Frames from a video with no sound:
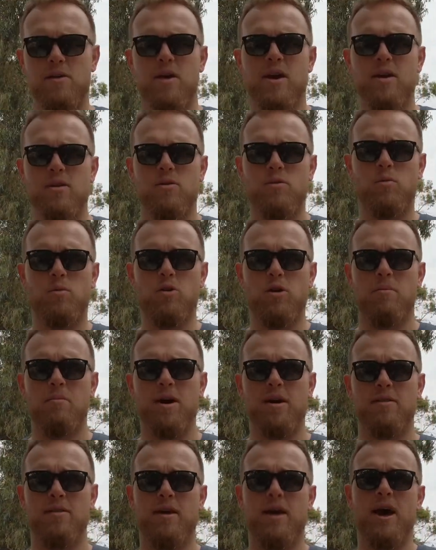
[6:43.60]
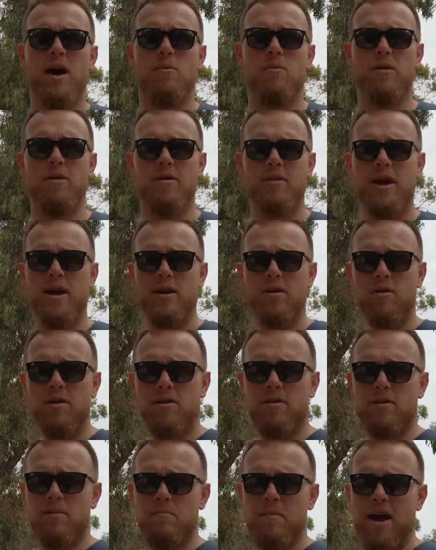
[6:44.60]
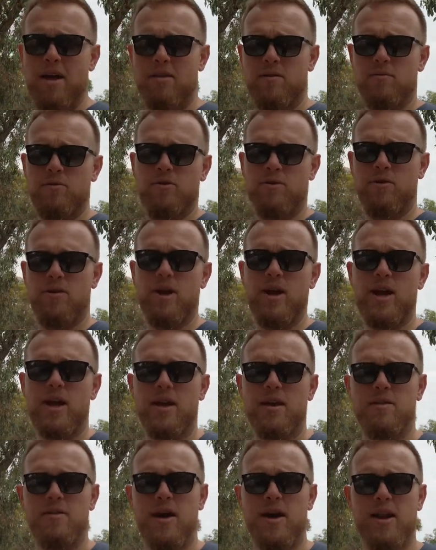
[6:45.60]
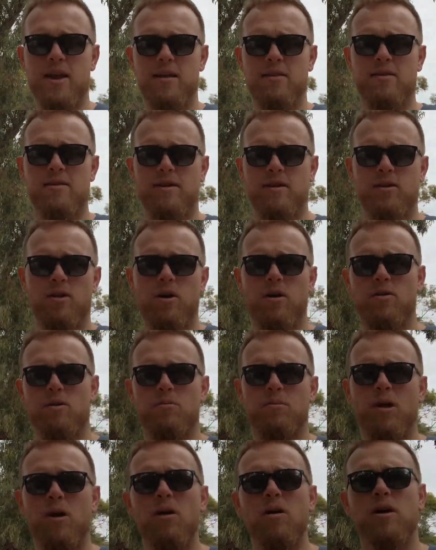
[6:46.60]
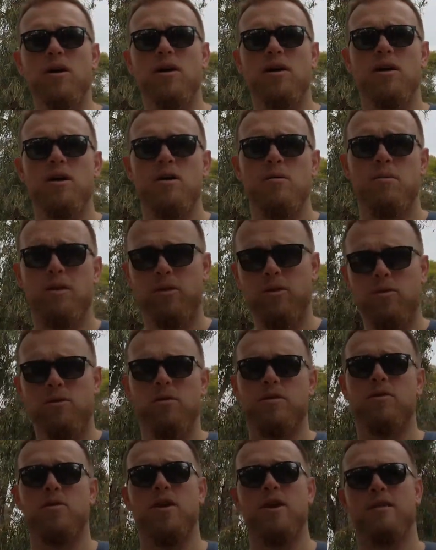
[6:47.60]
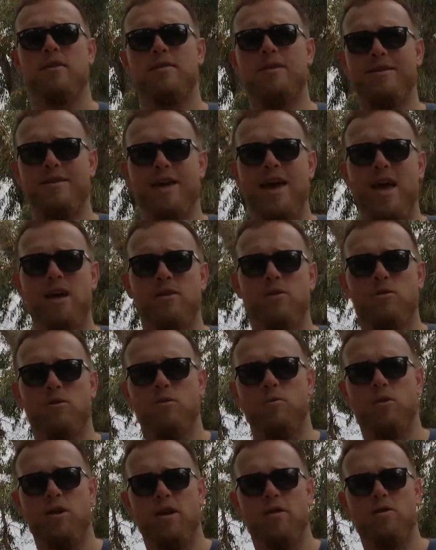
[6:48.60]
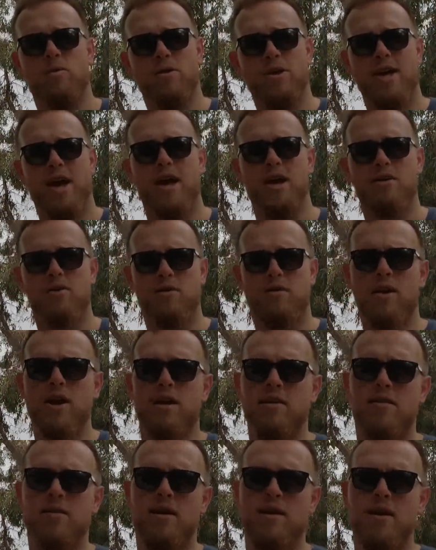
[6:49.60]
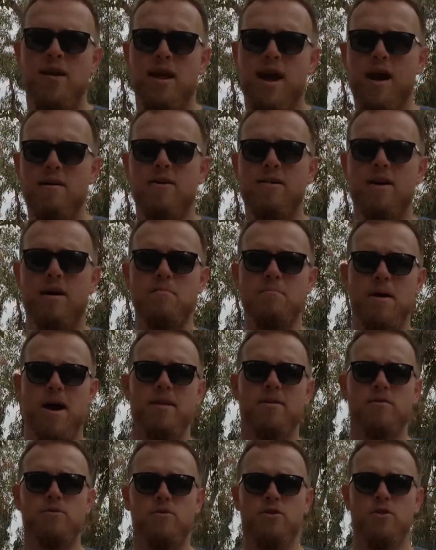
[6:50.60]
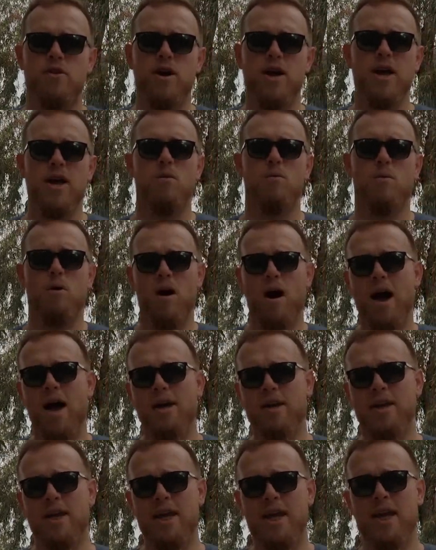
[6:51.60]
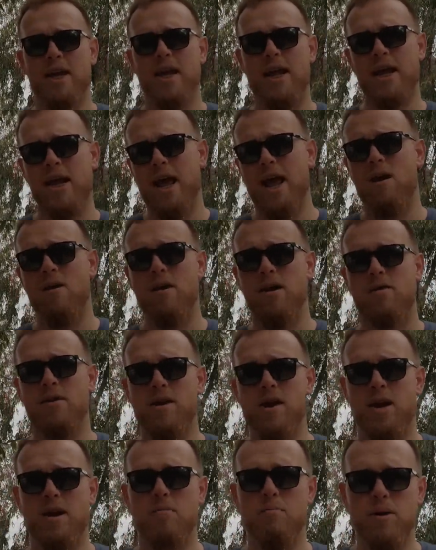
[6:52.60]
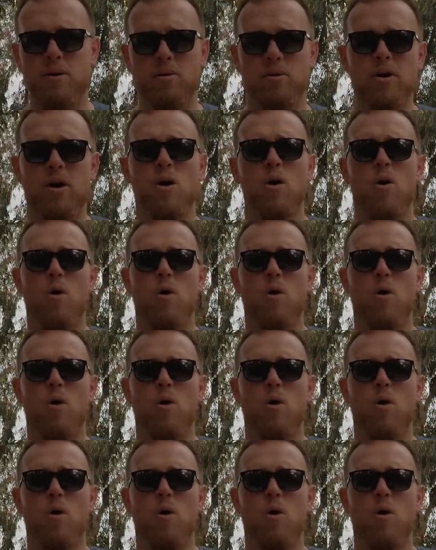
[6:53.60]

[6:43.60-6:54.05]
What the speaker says: other thing, as I was walking back to the car, I wanted to say, notice the massive tree that is still on the block. By the looks of things, this council is wanting to retain trees. Now, having that massive tree right in the area that you're going to build